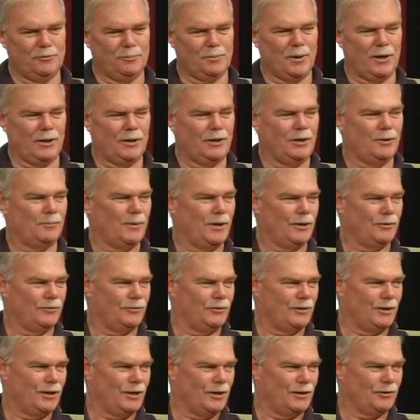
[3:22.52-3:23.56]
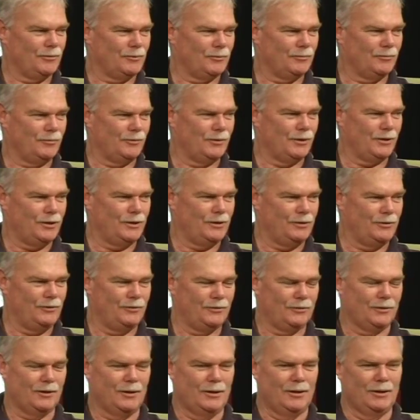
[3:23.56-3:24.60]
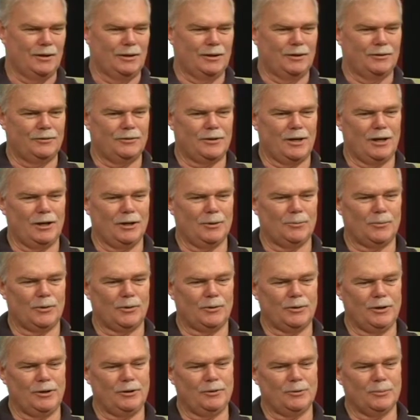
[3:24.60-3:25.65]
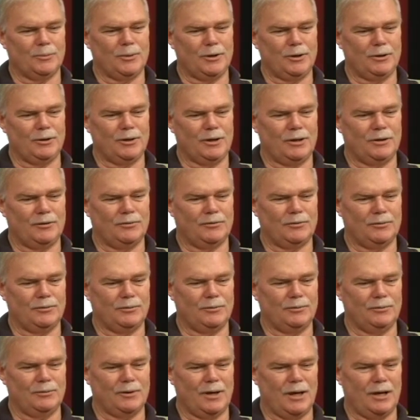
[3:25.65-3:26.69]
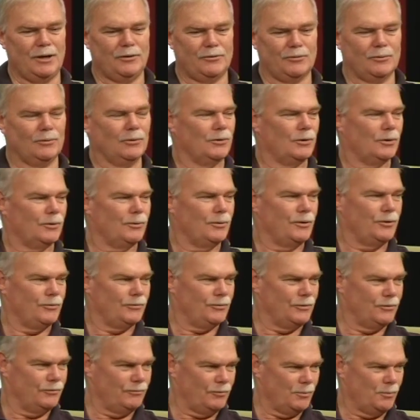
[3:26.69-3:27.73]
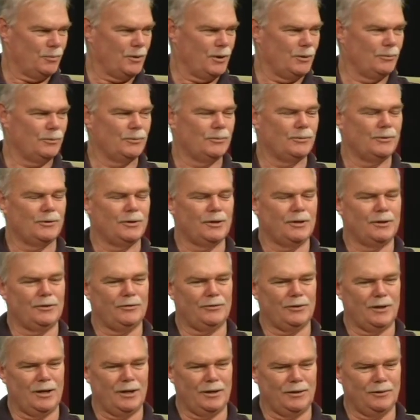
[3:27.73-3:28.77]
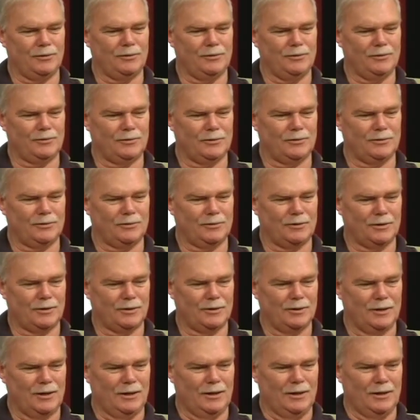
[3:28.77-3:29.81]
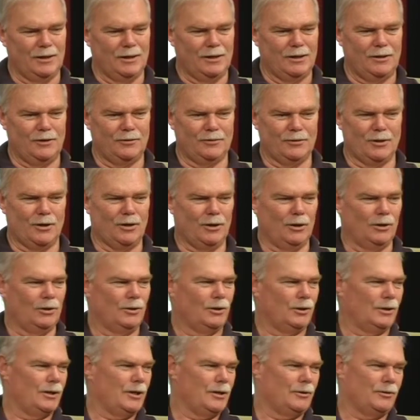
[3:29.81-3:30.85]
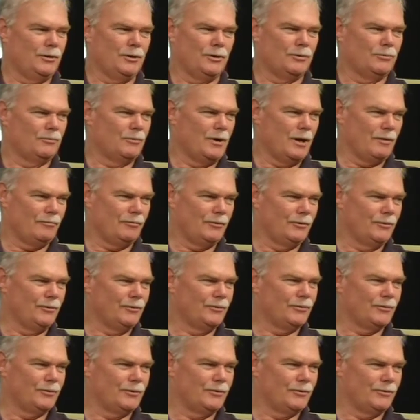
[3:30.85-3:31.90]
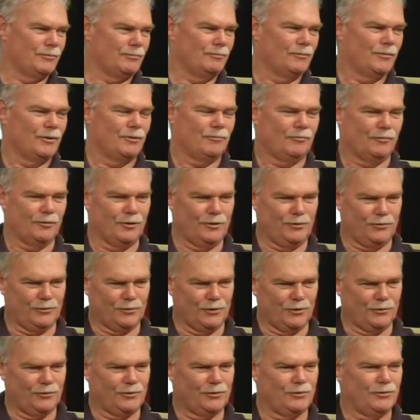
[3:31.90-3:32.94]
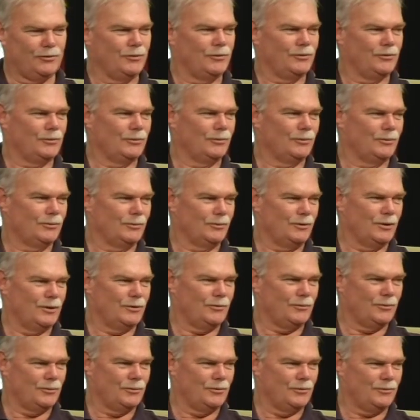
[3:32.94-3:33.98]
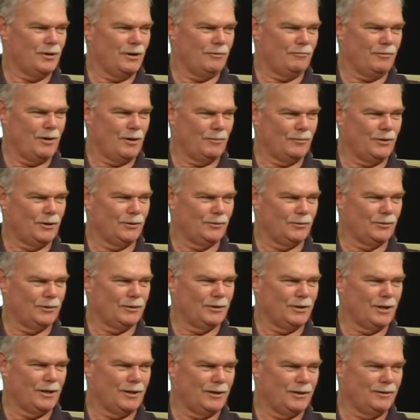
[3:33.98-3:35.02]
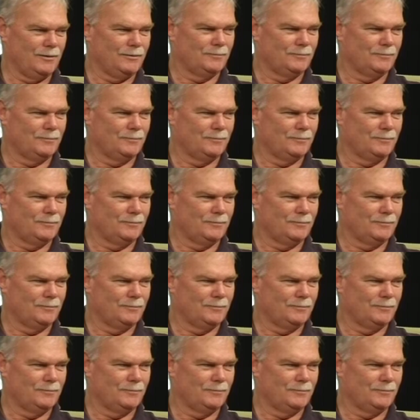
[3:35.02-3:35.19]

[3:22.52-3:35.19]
painting, bouncy castle for the kids. Taylor Marine will be there to answer a lot of questions for people with their sounders, and there's a whole lot going on, raffles and free sausage sizzle, all that sort of stuff happening on the day.